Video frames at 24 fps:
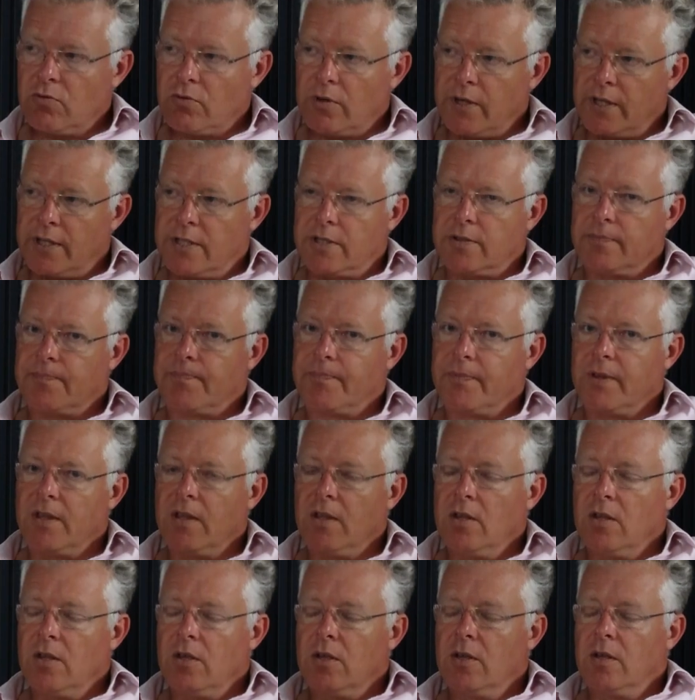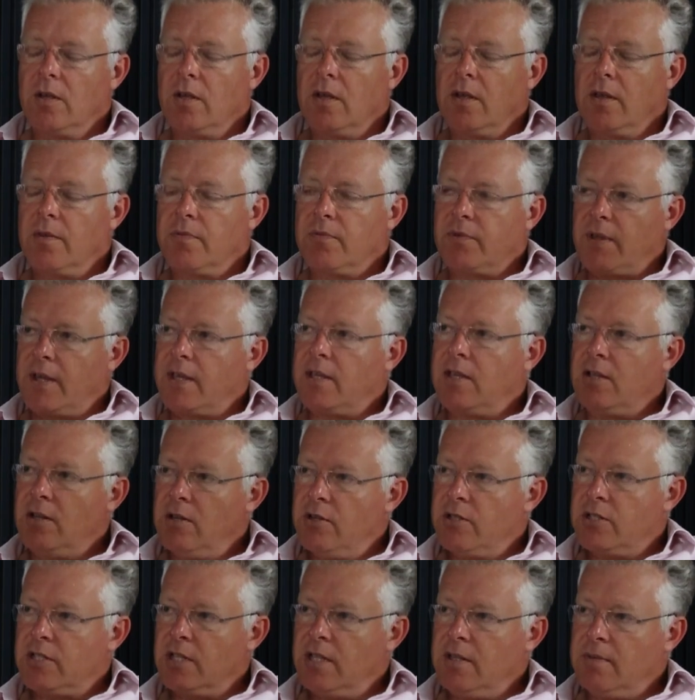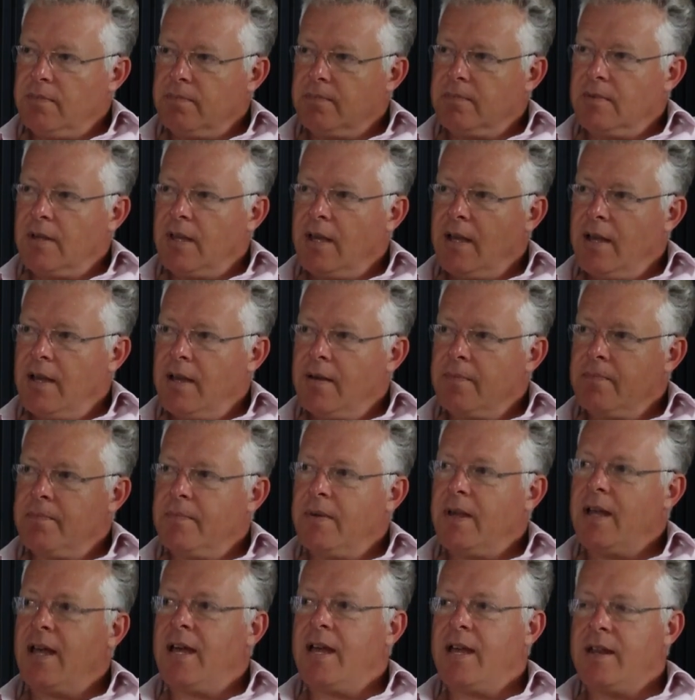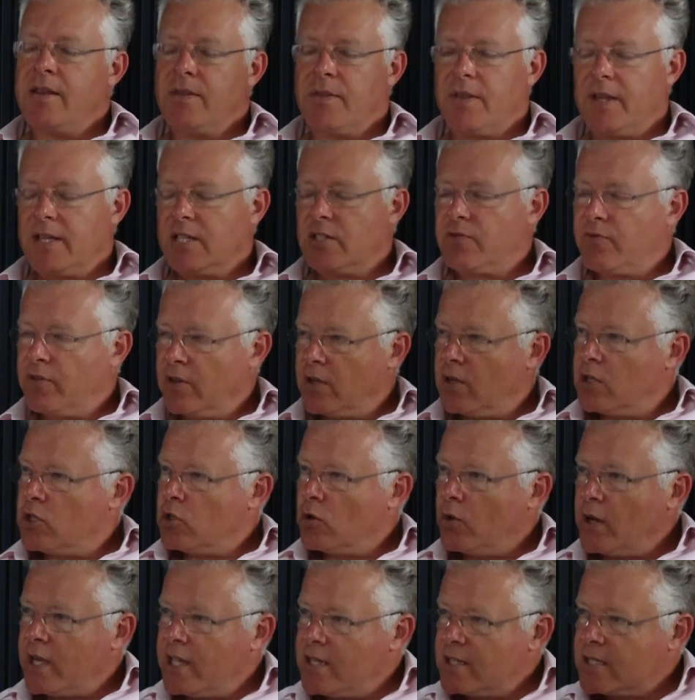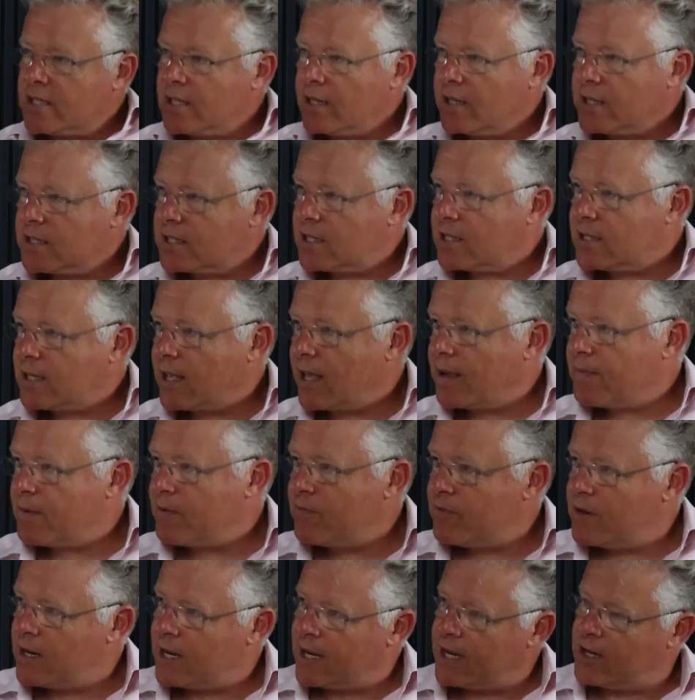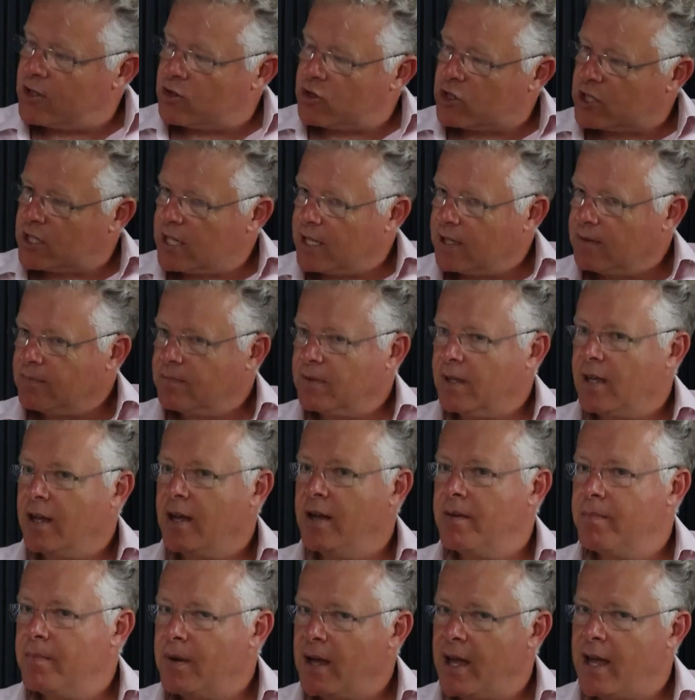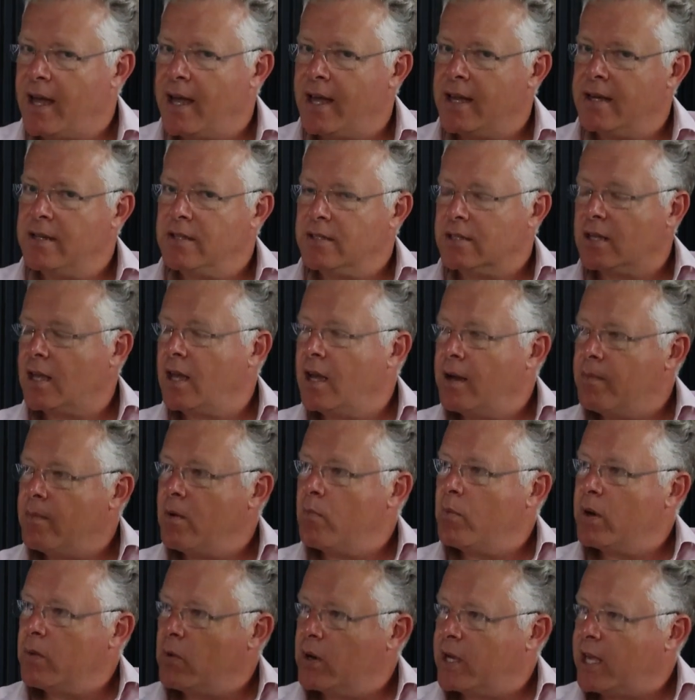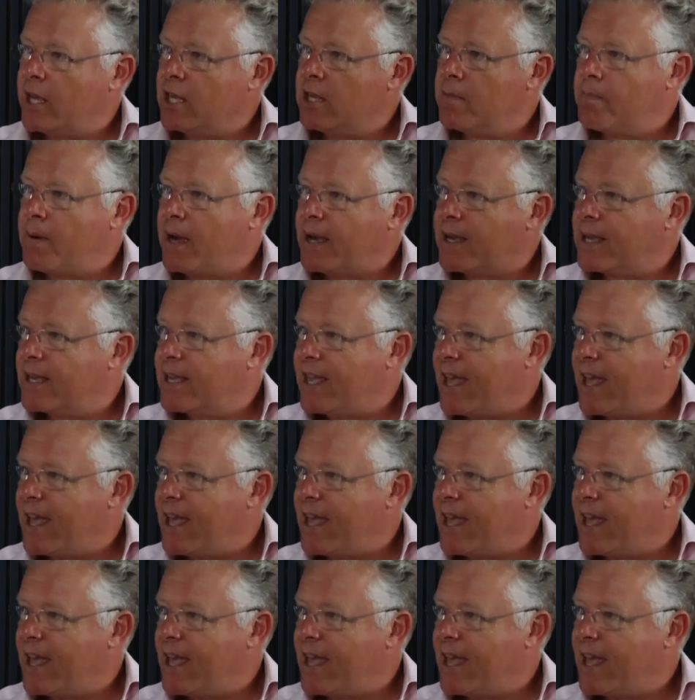Great. Thank you, Lucy. And thanks for your insights today. It's been really interesting. And we will get you back